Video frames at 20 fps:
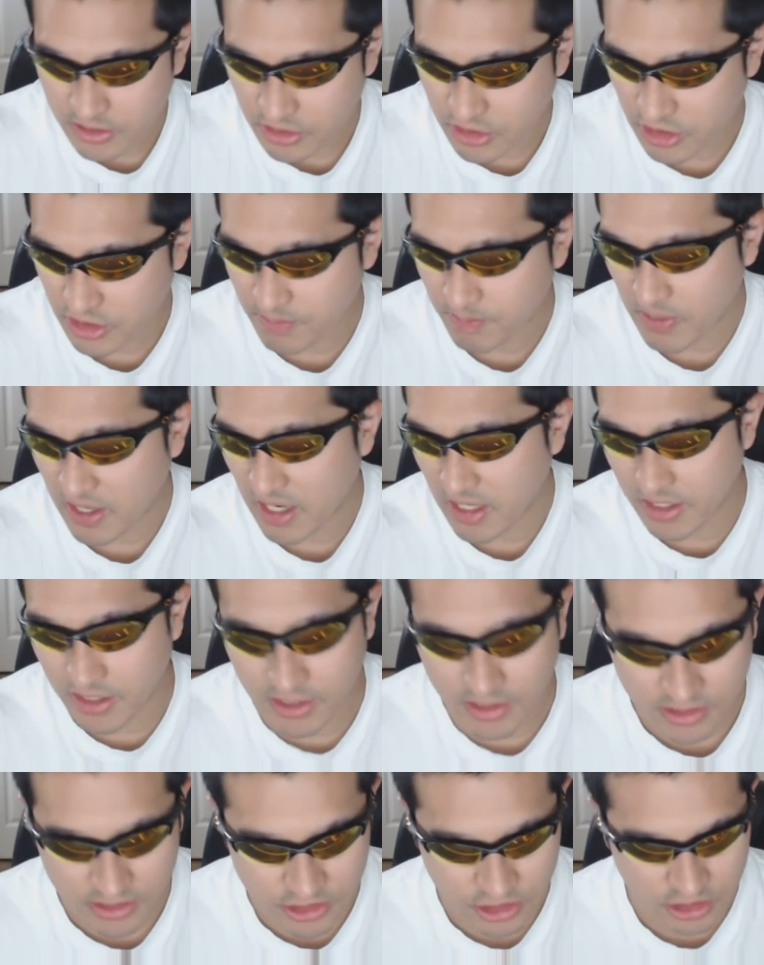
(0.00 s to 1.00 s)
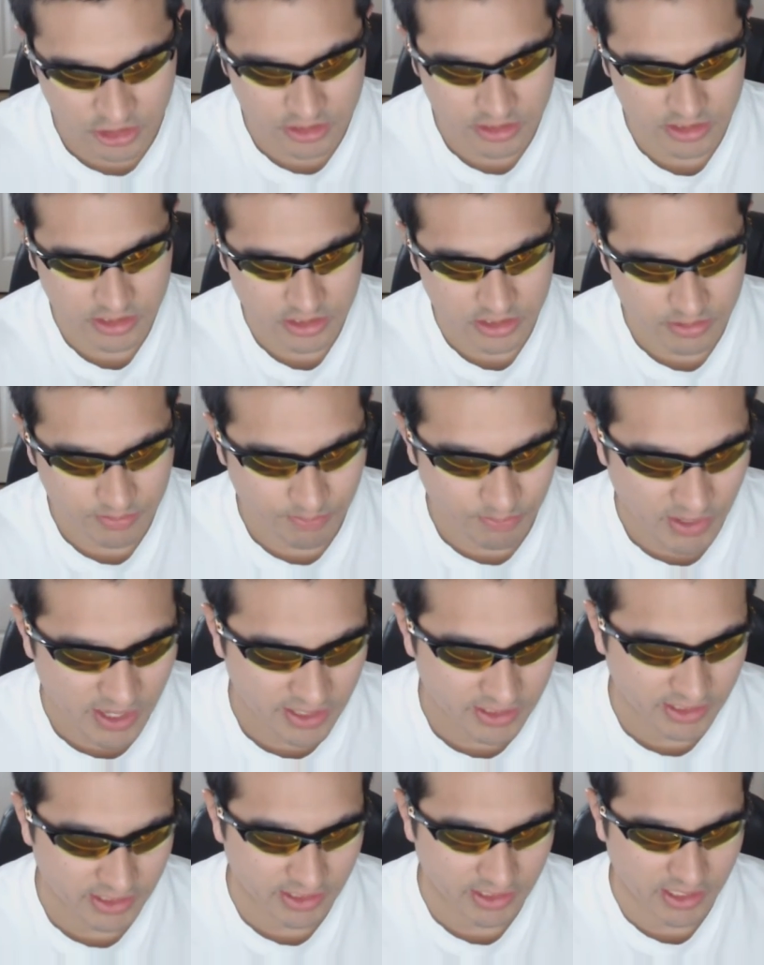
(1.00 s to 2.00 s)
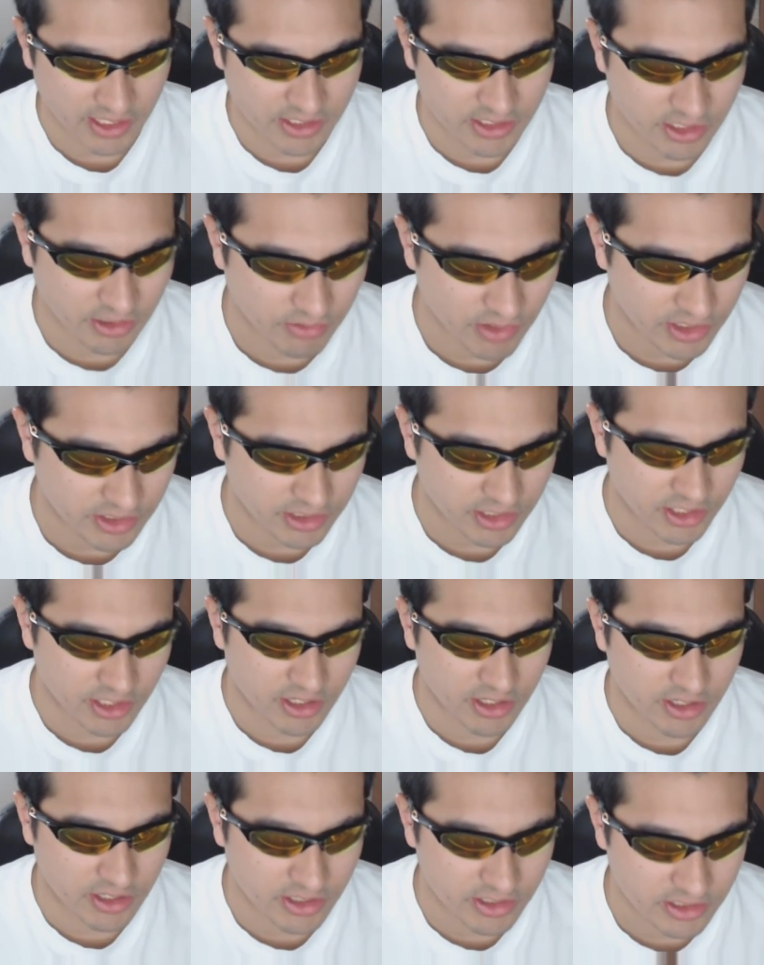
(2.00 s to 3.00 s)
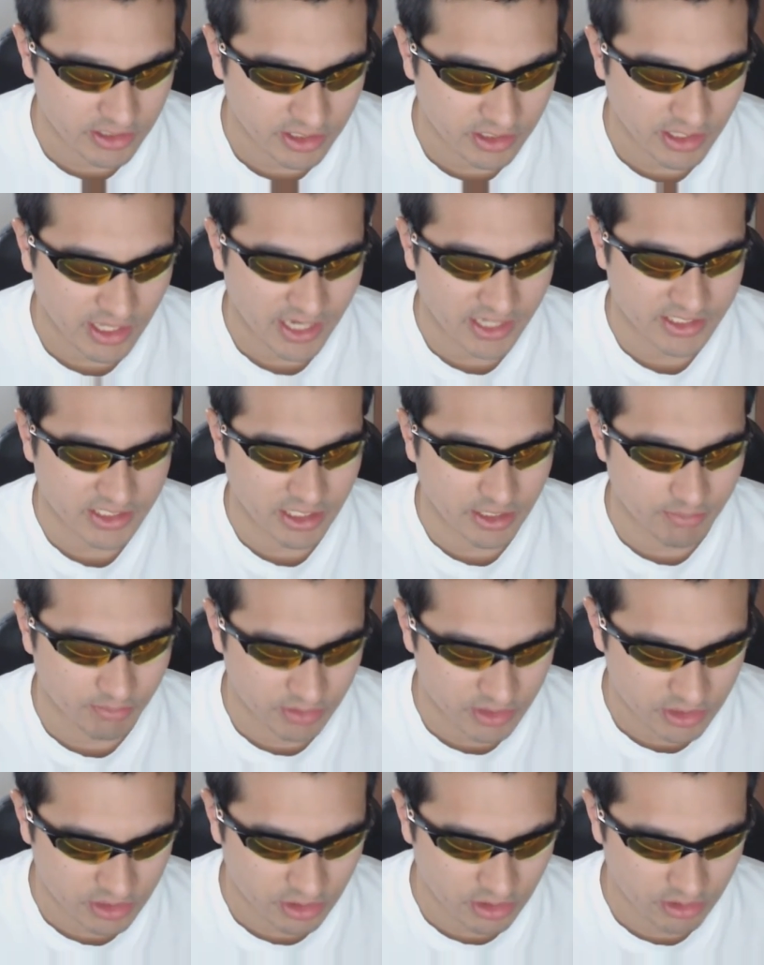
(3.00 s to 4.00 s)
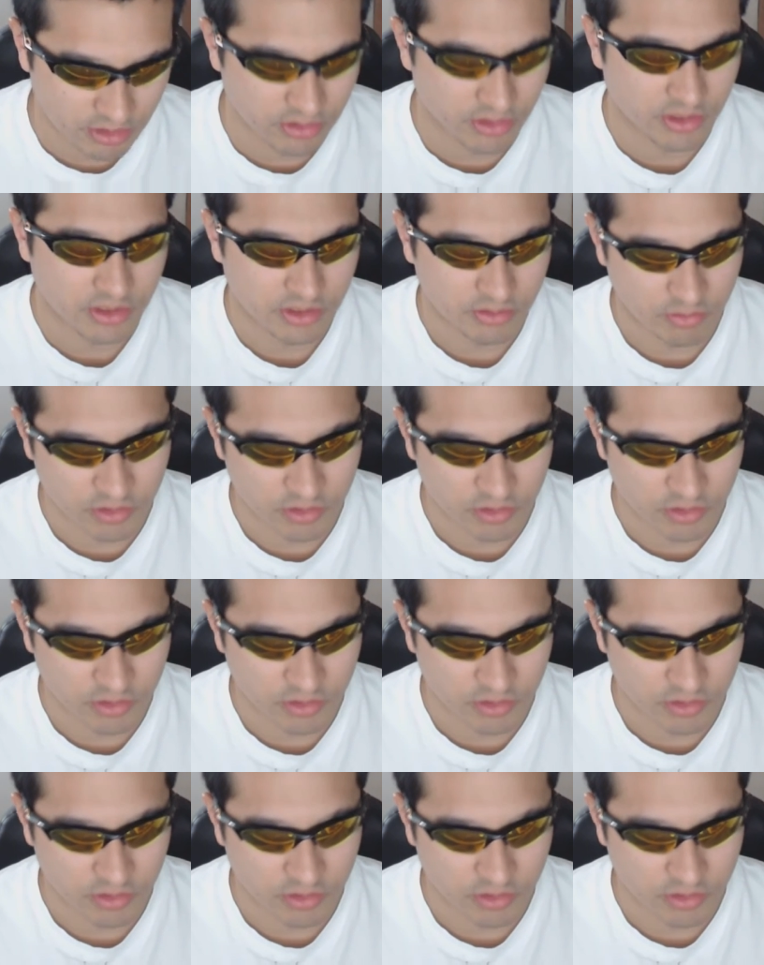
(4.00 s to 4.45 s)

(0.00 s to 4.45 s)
just by just by the ending right there, the last episode,